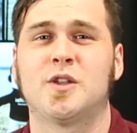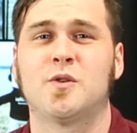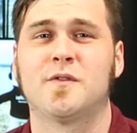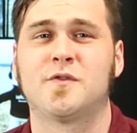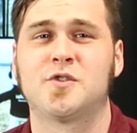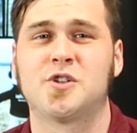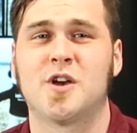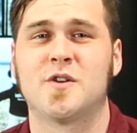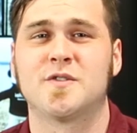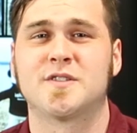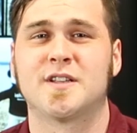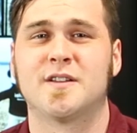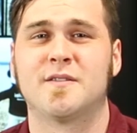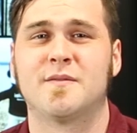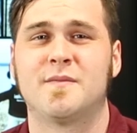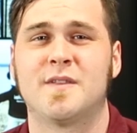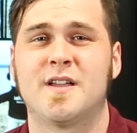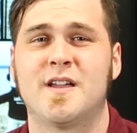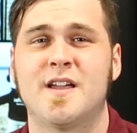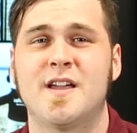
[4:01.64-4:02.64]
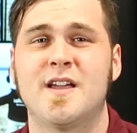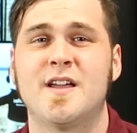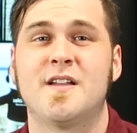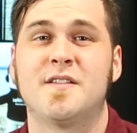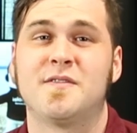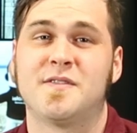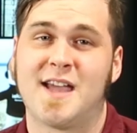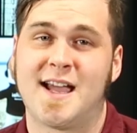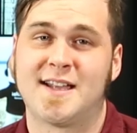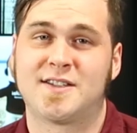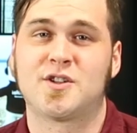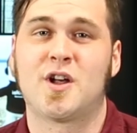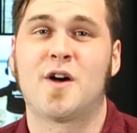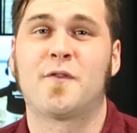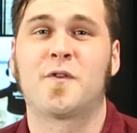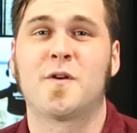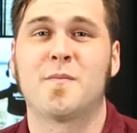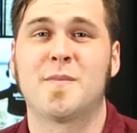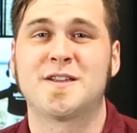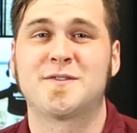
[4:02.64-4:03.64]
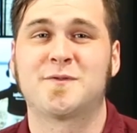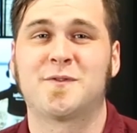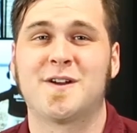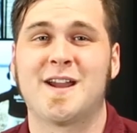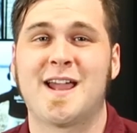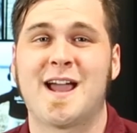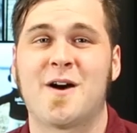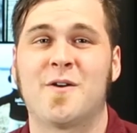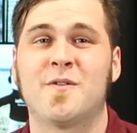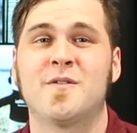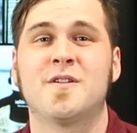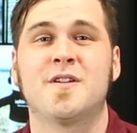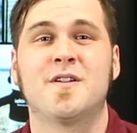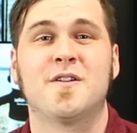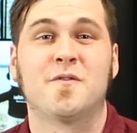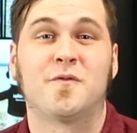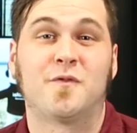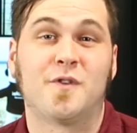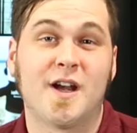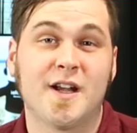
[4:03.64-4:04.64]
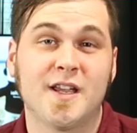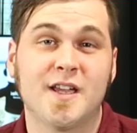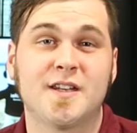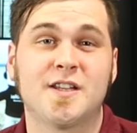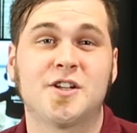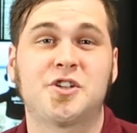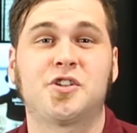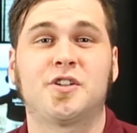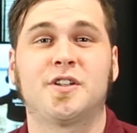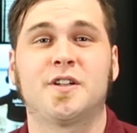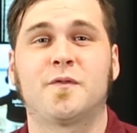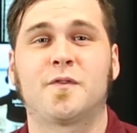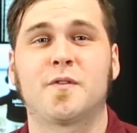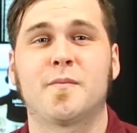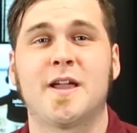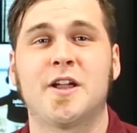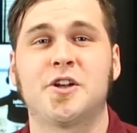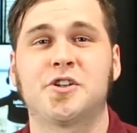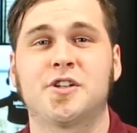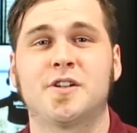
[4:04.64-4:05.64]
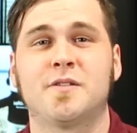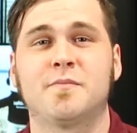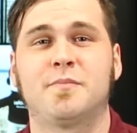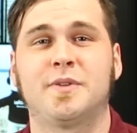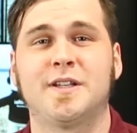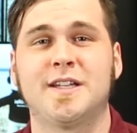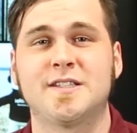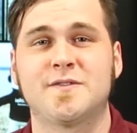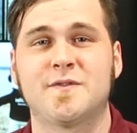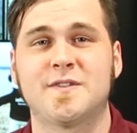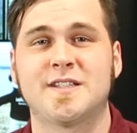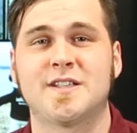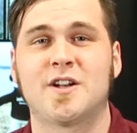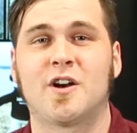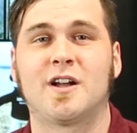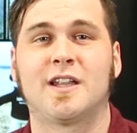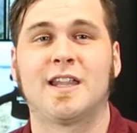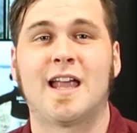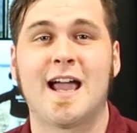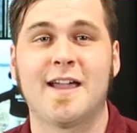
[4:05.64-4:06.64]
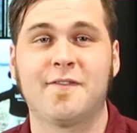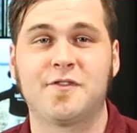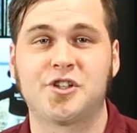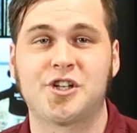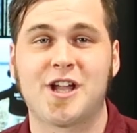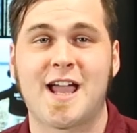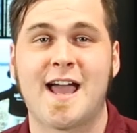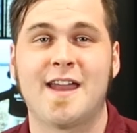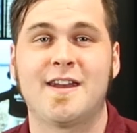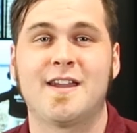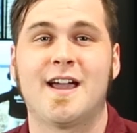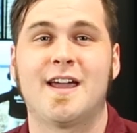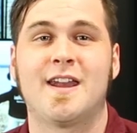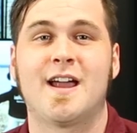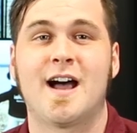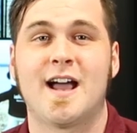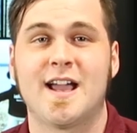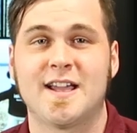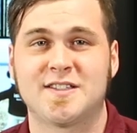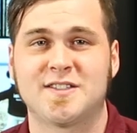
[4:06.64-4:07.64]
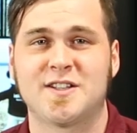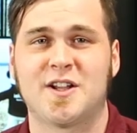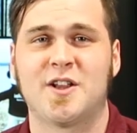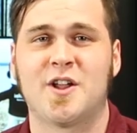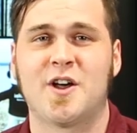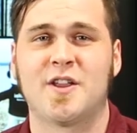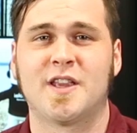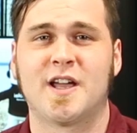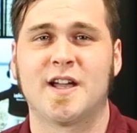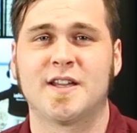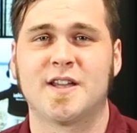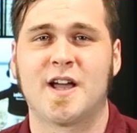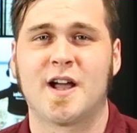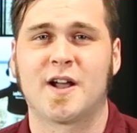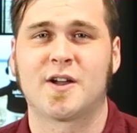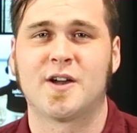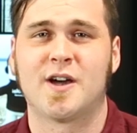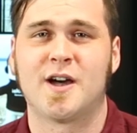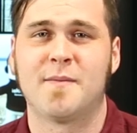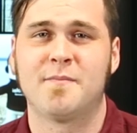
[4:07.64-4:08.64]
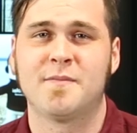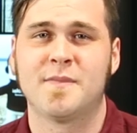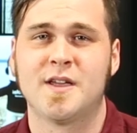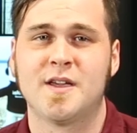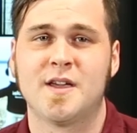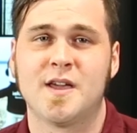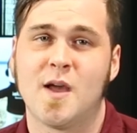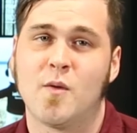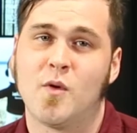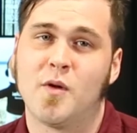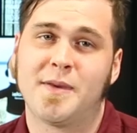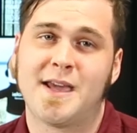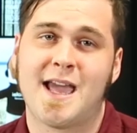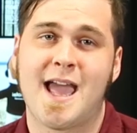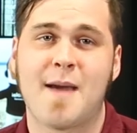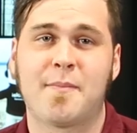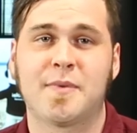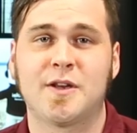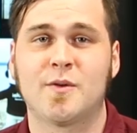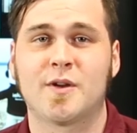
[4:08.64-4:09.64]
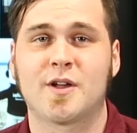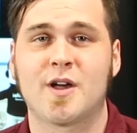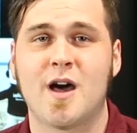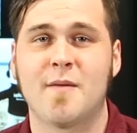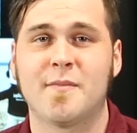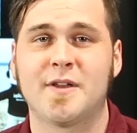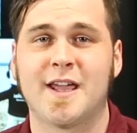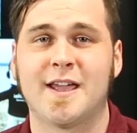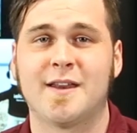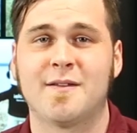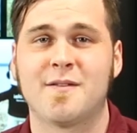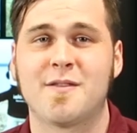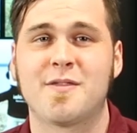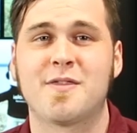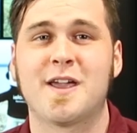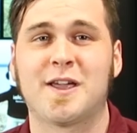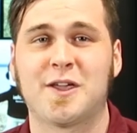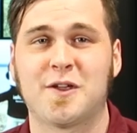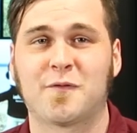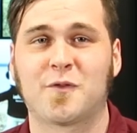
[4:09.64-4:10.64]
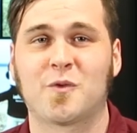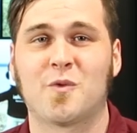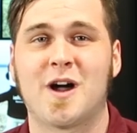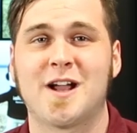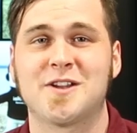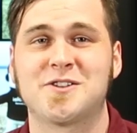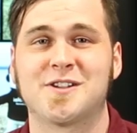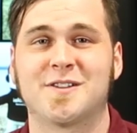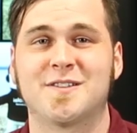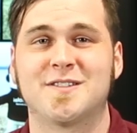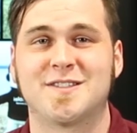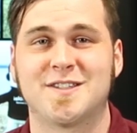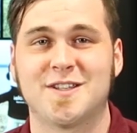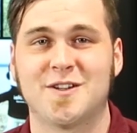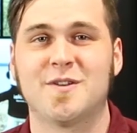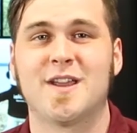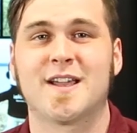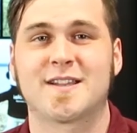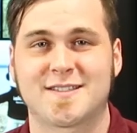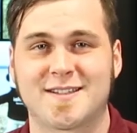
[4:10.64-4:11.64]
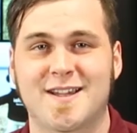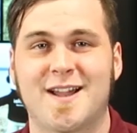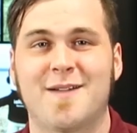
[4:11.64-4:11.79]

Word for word: that you have chosen. That's all from us for now. For any additional information, please visit our live chat at islonline.com, and we'll be happy to accommodate. Thank you for watching, and see you next